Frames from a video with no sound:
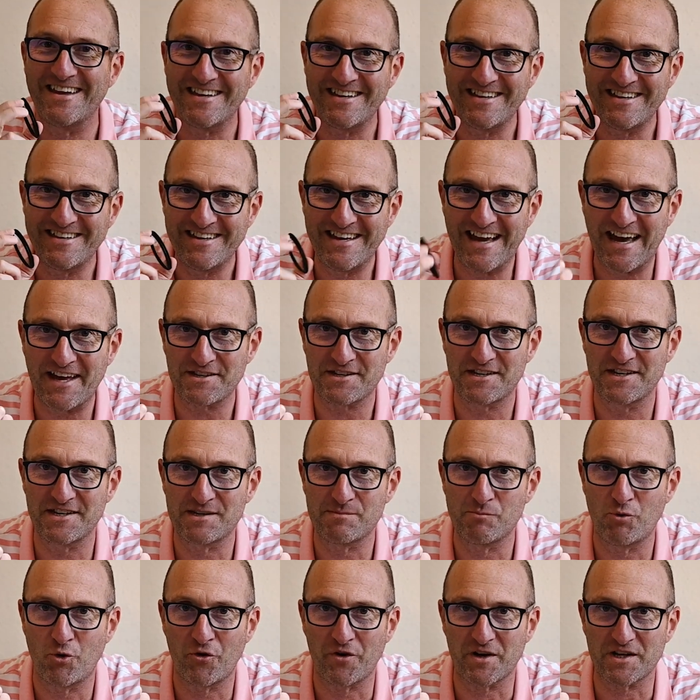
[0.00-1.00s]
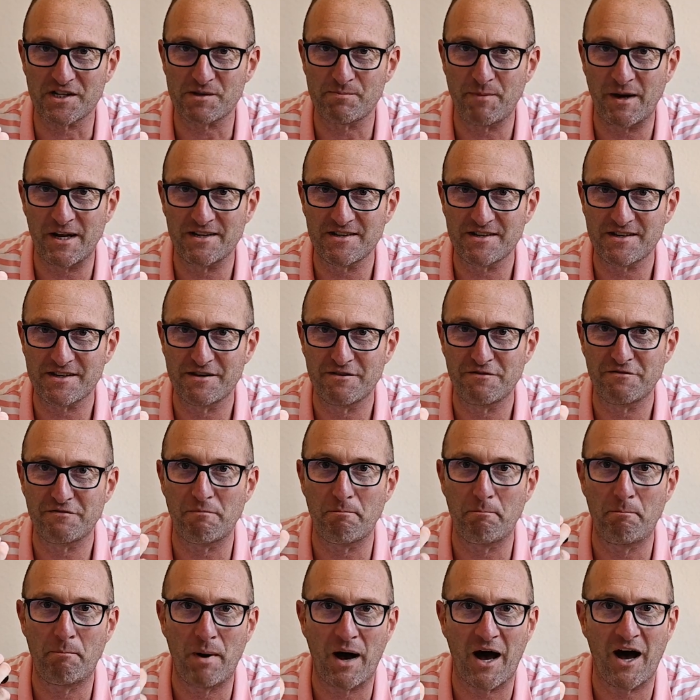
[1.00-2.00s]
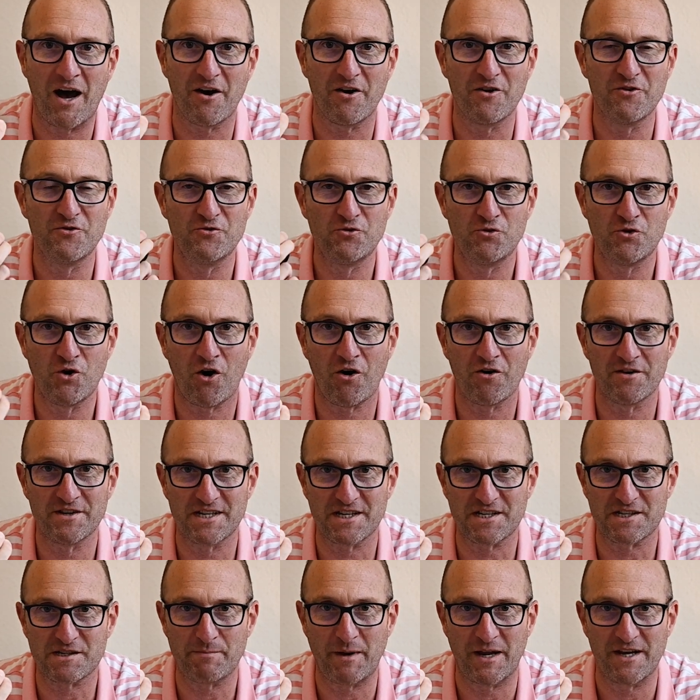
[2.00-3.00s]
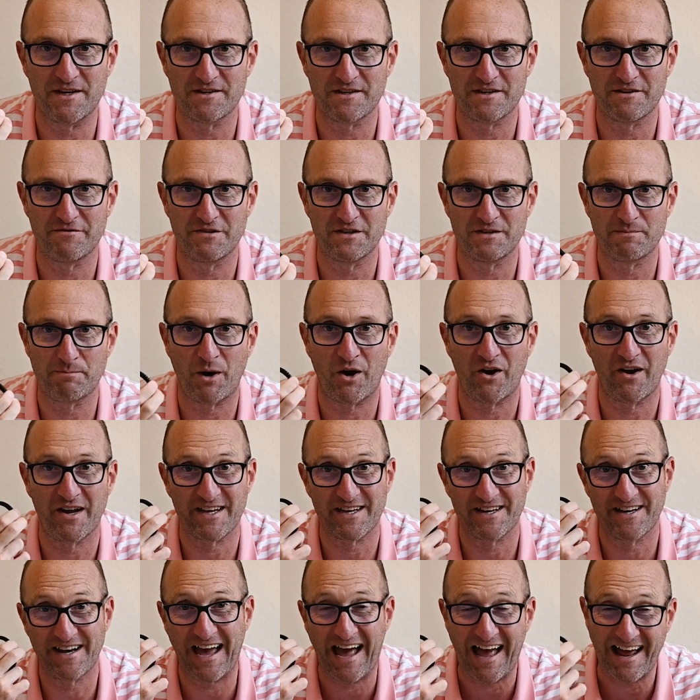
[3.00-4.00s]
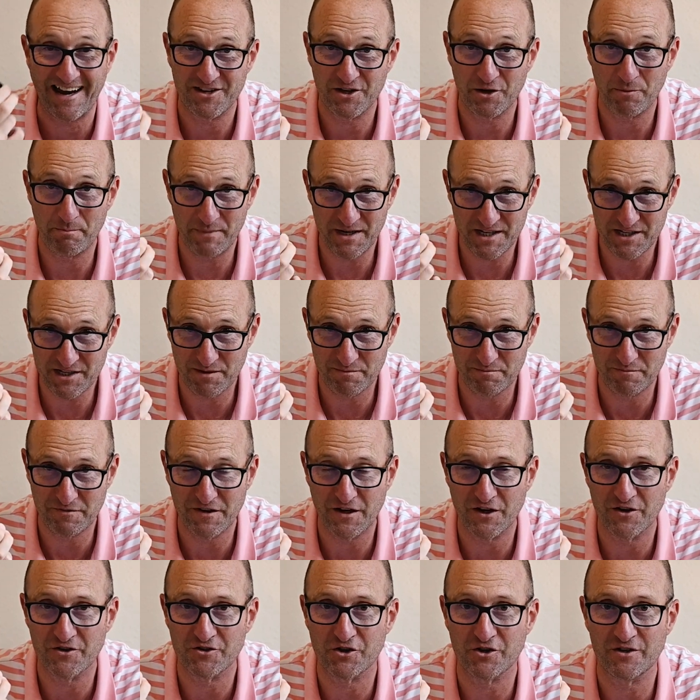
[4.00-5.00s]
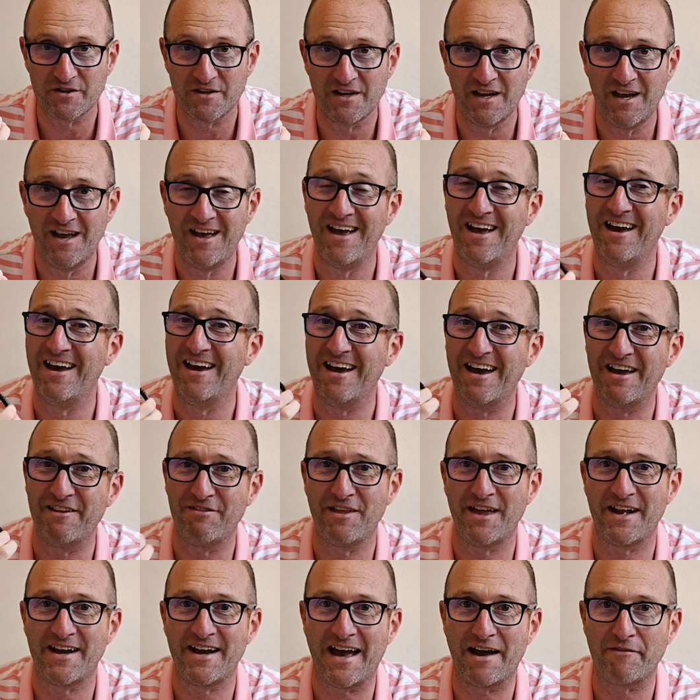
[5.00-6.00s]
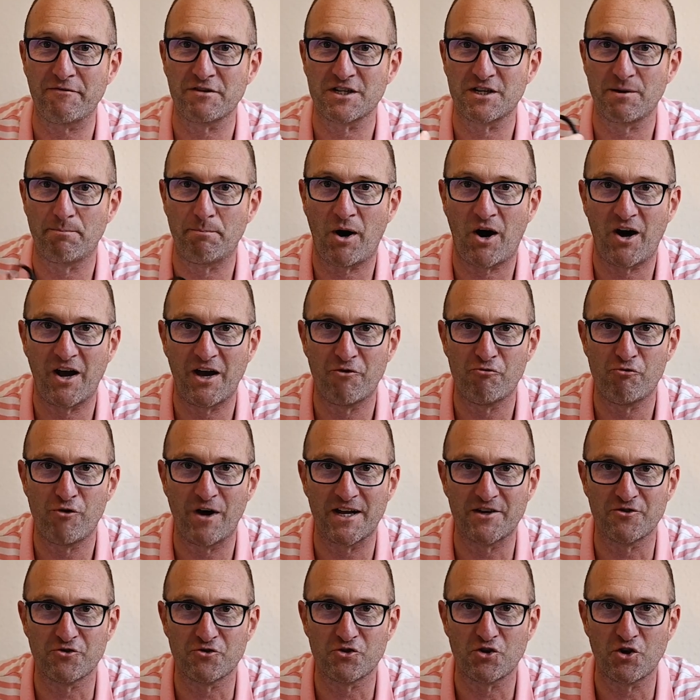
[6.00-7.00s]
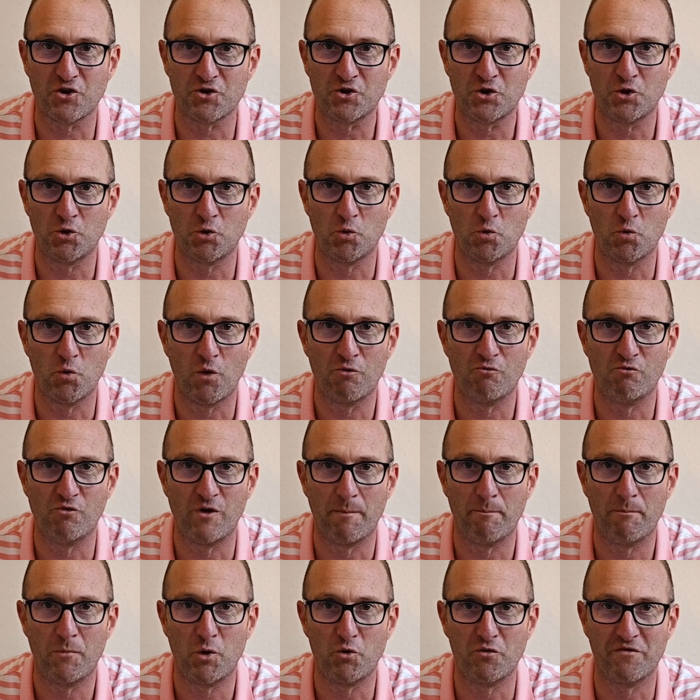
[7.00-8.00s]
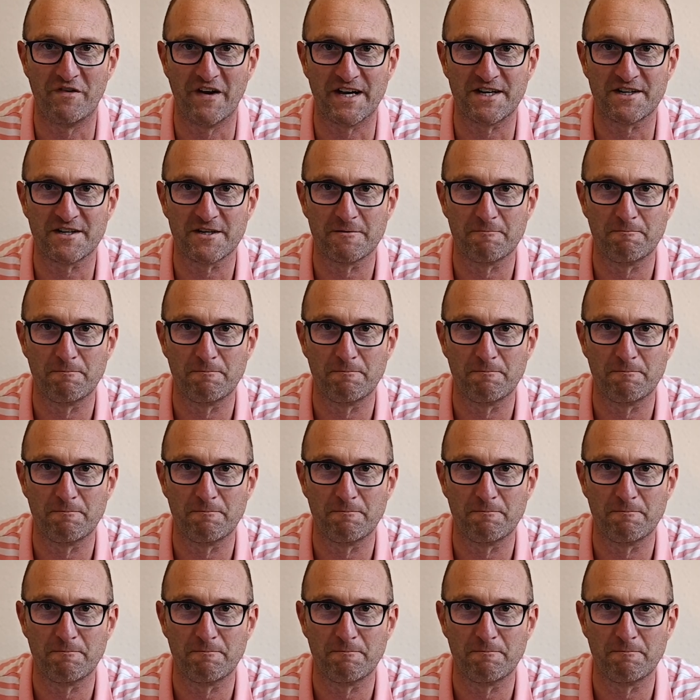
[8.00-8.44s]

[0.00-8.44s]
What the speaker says: Yes, it's more expensive, but not as expensive as buying an aluminium version and then having to buy a wrench to remove it.